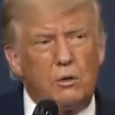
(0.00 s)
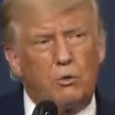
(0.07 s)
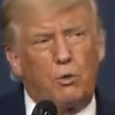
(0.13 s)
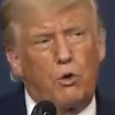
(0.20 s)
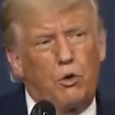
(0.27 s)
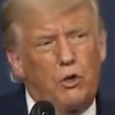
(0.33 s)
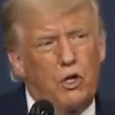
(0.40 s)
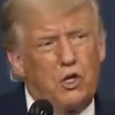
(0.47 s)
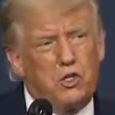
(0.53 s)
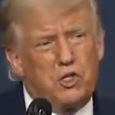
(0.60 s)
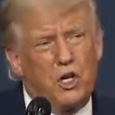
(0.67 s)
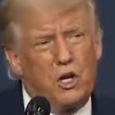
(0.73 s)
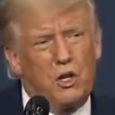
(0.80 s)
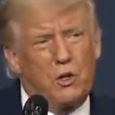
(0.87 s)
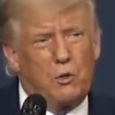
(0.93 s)
Through these
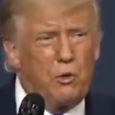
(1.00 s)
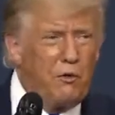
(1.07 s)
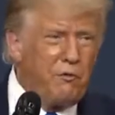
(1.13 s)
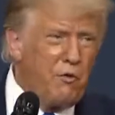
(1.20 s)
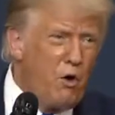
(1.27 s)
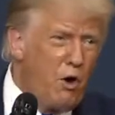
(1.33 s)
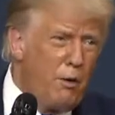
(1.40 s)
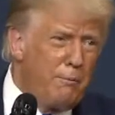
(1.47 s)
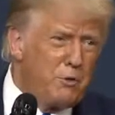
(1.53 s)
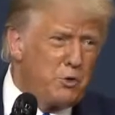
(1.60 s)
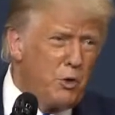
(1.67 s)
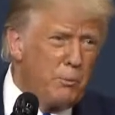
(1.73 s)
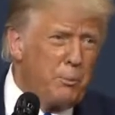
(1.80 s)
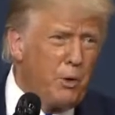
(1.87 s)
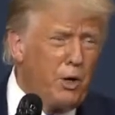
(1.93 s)
and other reforms,
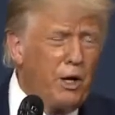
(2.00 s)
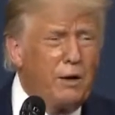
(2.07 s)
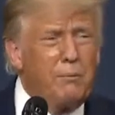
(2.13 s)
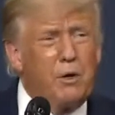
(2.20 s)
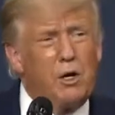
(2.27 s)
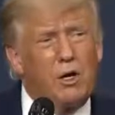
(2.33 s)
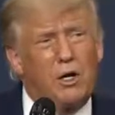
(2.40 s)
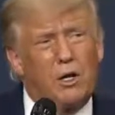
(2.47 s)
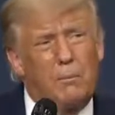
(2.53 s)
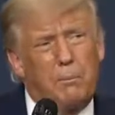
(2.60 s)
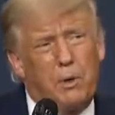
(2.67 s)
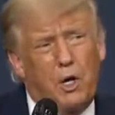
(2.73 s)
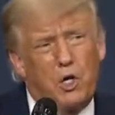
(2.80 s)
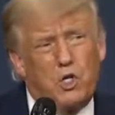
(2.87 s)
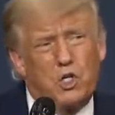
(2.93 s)
we're putting American
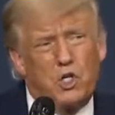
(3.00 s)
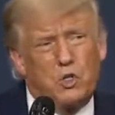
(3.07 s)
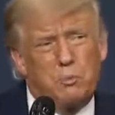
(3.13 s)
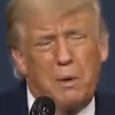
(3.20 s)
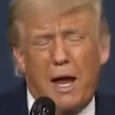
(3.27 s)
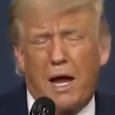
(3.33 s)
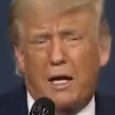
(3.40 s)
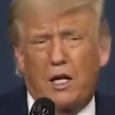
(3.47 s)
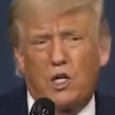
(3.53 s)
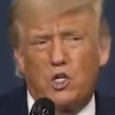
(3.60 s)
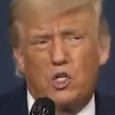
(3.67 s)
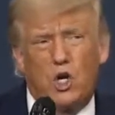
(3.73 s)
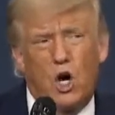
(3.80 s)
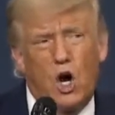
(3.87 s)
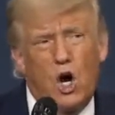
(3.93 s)
patients back in
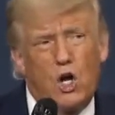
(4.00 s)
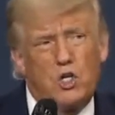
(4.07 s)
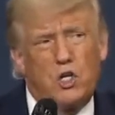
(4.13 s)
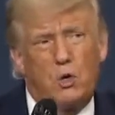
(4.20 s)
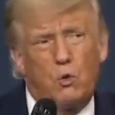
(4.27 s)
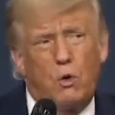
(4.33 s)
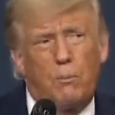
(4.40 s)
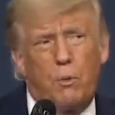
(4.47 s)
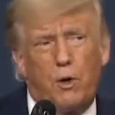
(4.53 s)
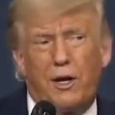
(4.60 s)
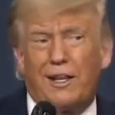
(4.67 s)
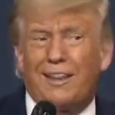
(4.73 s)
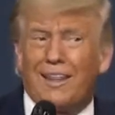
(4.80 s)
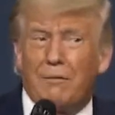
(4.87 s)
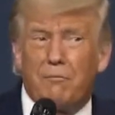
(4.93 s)
charge, and we're
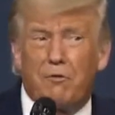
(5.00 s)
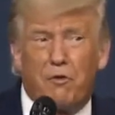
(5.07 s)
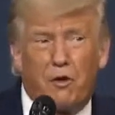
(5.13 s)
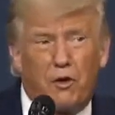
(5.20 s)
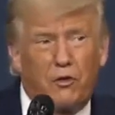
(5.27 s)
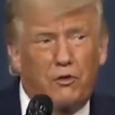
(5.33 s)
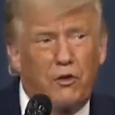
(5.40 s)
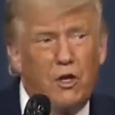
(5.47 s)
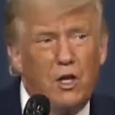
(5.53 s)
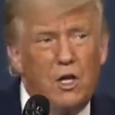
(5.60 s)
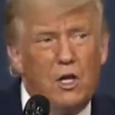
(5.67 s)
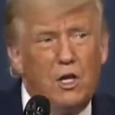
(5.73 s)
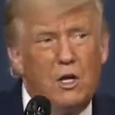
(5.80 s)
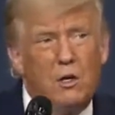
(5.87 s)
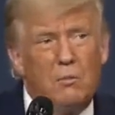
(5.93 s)
putting them first.
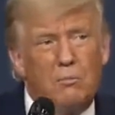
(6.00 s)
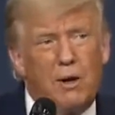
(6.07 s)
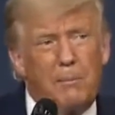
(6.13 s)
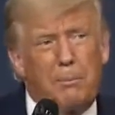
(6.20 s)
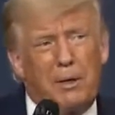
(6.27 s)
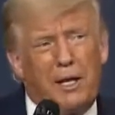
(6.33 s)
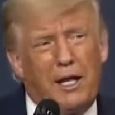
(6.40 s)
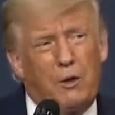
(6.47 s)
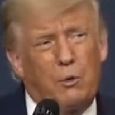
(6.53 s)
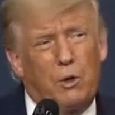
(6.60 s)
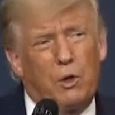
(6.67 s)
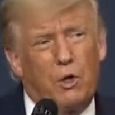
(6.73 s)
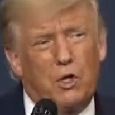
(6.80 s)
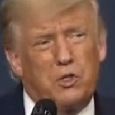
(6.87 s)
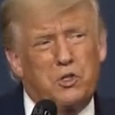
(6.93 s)
My plan
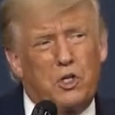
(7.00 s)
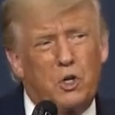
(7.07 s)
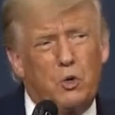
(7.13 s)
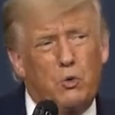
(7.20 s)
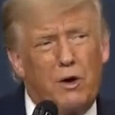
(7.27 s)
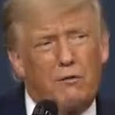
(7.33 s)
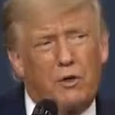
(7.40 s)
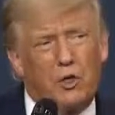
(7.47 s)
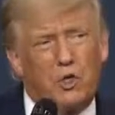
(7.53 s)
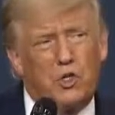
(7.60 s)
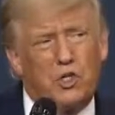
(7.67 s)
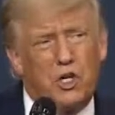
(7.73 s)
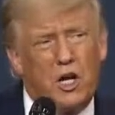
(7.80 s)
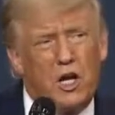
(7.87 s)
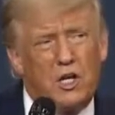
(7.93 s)
will also
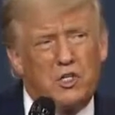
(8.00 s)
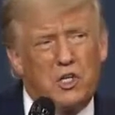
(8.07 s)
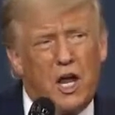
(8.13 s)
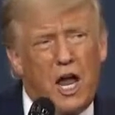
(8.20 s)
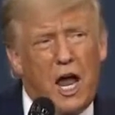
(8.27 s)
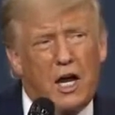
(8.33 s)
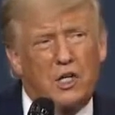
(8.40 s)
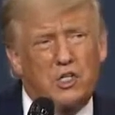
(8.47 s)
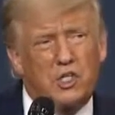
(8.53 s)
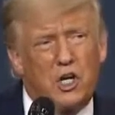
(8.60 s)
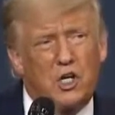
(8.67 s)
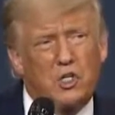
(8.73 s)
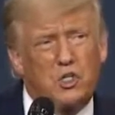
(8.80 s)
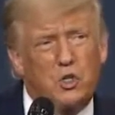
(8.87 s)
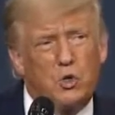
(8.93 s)
revolutionize
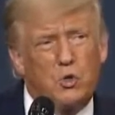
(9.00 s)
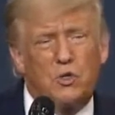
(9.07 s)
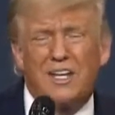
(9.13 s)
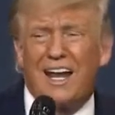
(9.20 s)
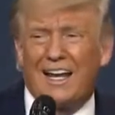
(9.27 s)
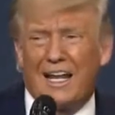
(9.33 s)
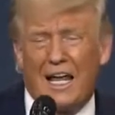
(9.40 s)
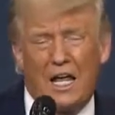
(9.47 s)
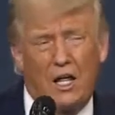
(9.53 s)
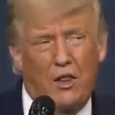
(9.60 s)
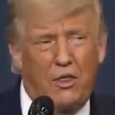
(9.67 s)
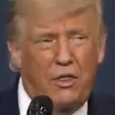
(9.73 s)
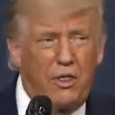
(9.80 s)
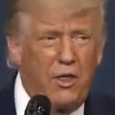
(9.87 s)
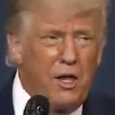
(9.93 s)
access to
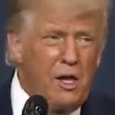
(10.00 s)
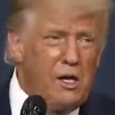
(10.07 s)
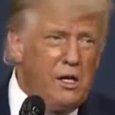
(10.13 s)
telehealth.